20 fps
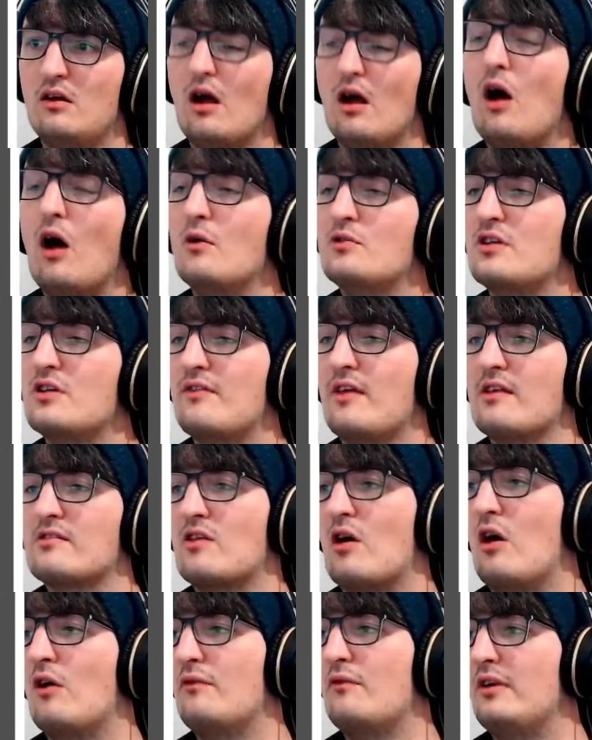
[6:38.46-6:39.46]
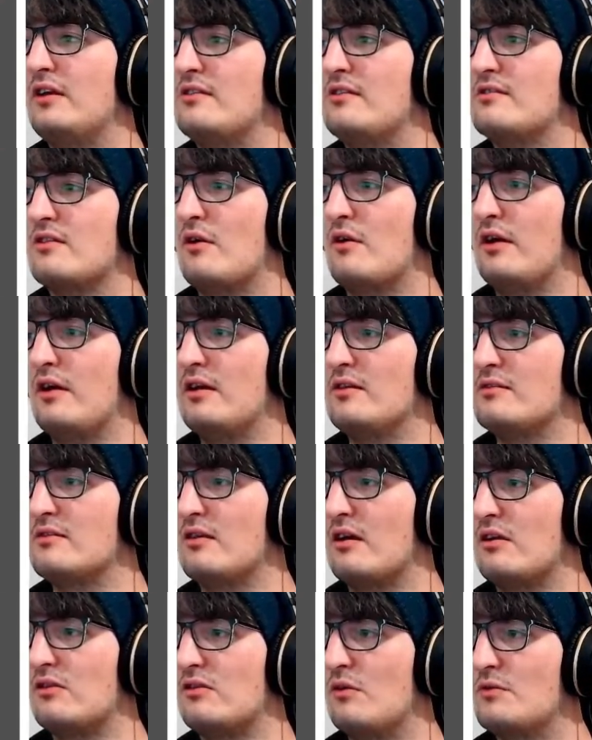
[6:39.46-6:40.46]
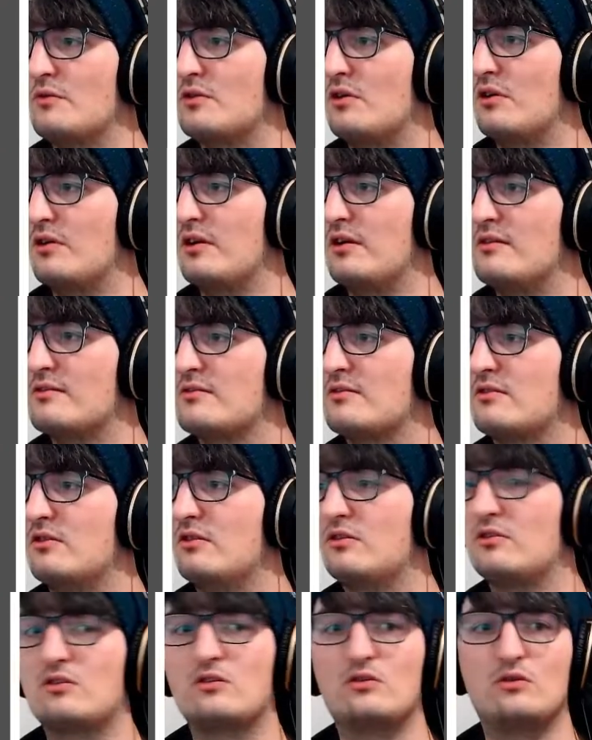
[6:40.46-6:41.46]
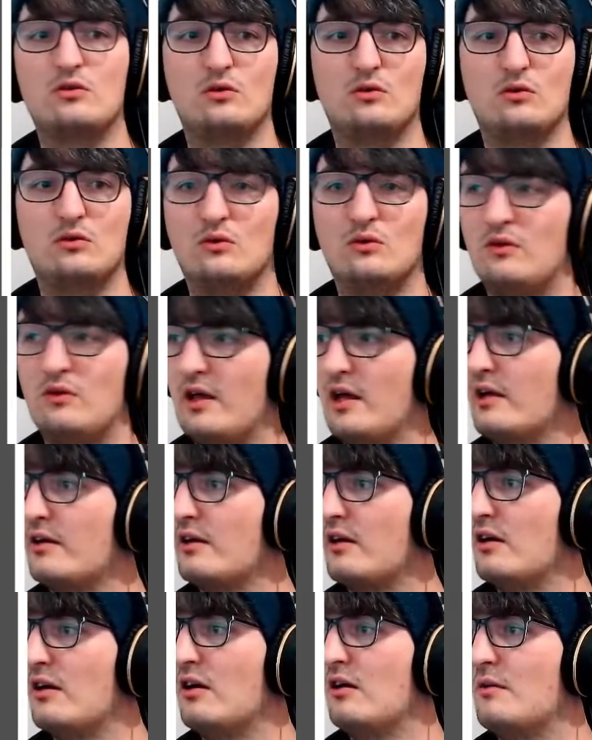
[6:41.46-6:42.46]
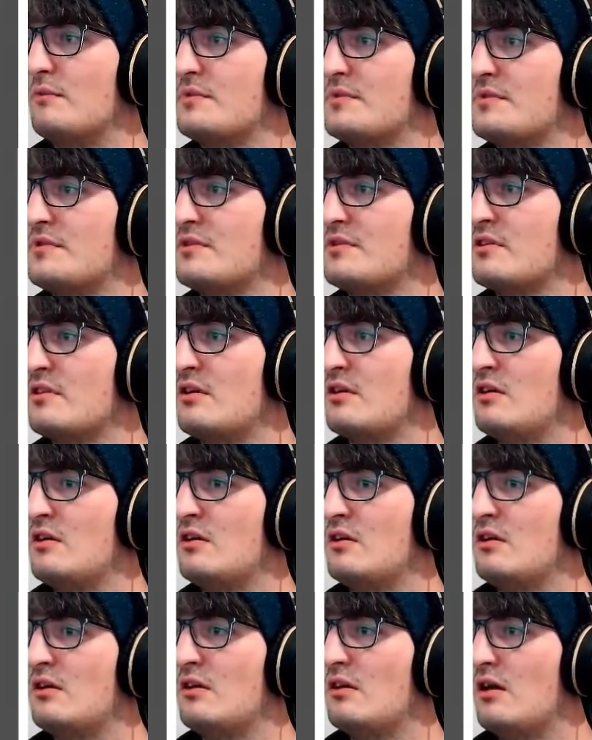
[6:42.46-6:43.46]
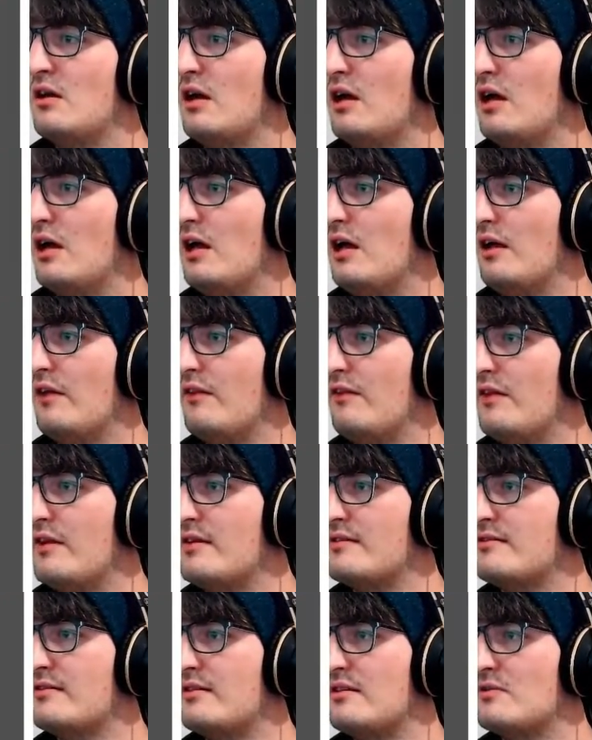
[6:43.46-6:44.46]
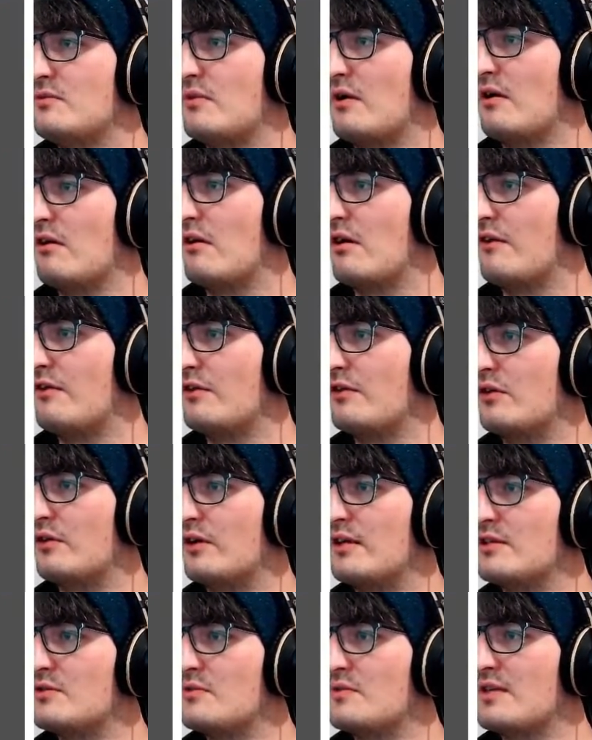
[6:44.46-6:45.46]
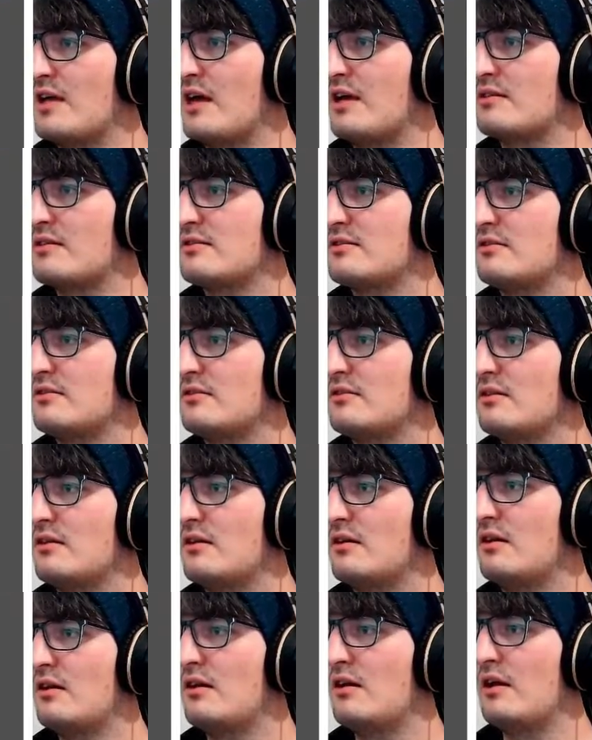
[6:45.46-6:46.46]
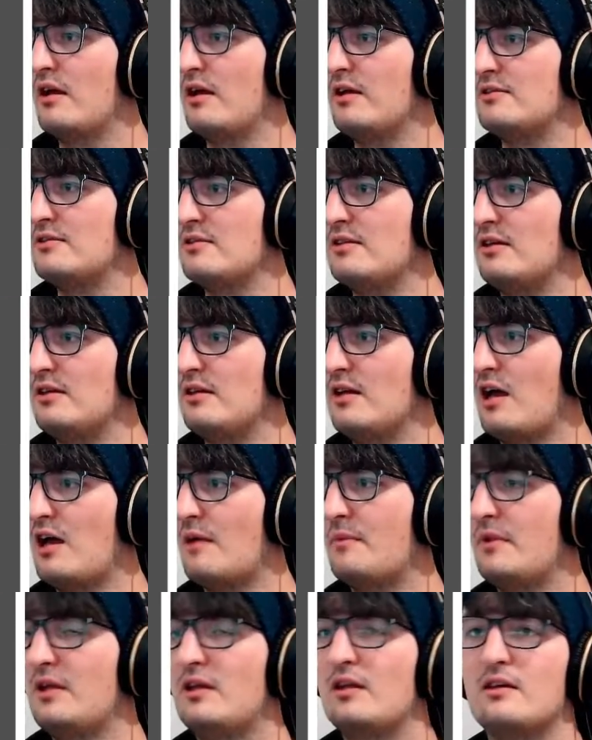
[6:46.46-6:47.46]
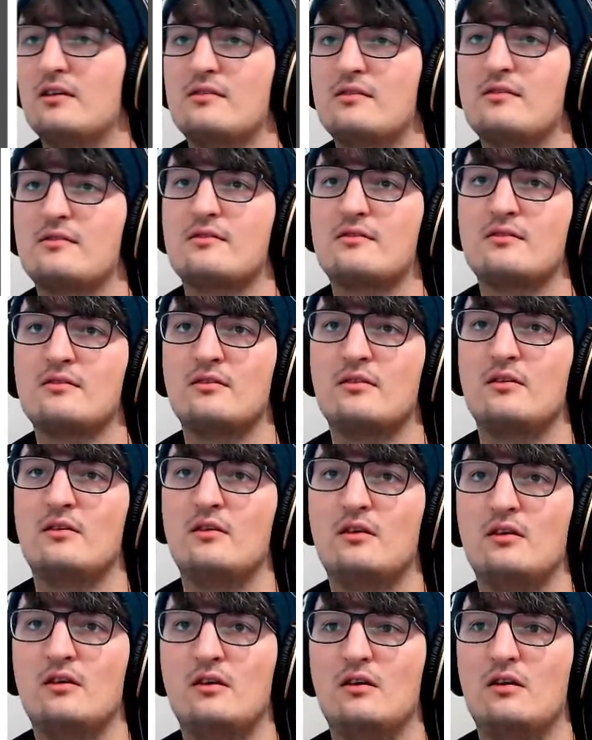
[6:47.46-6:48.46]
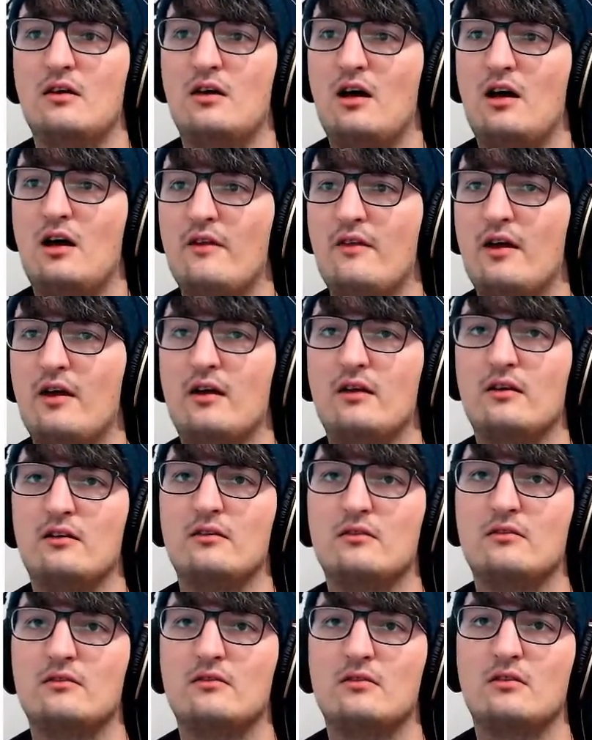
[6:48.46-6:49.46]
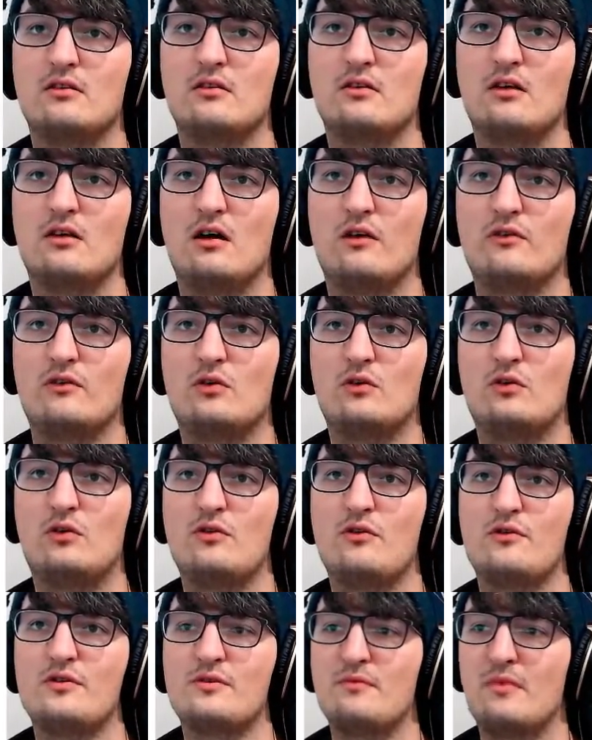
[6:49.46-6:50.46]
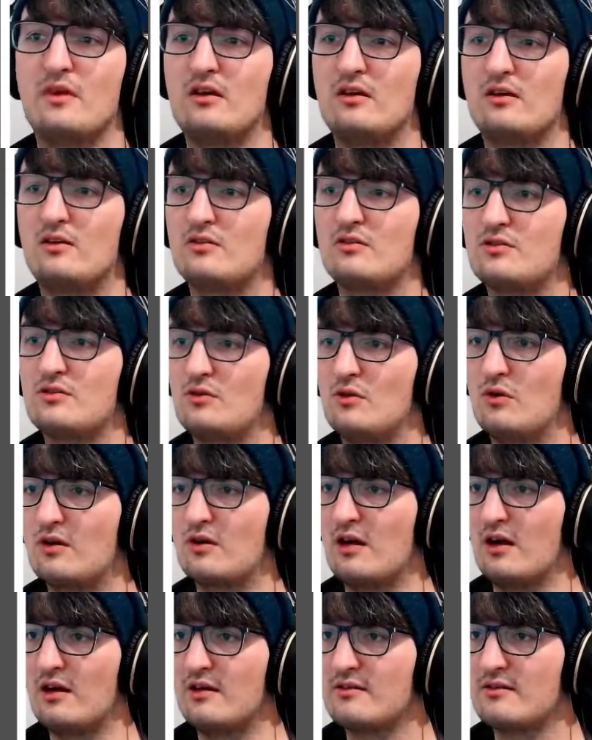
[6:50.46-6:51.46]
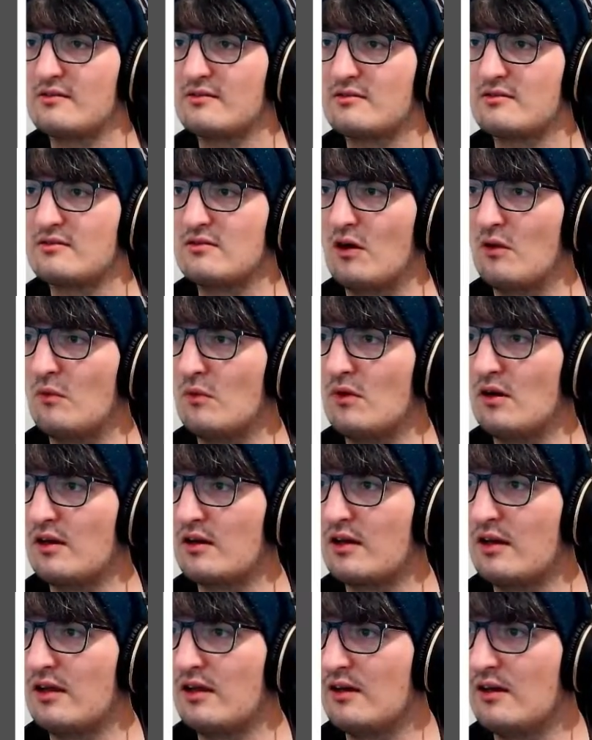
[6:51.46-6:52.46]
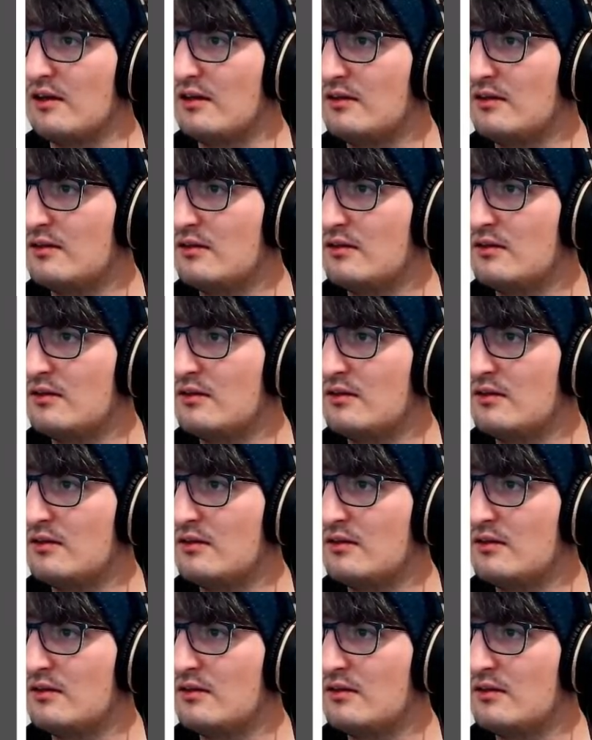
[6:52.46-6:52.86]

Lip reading: Oh shit, that's coffee. Sorry, I thought it was cookies. Good, cool, there, curbs. This is where our other cookies was at. 18 happiness. And then, of course, my shortcuts don't work here.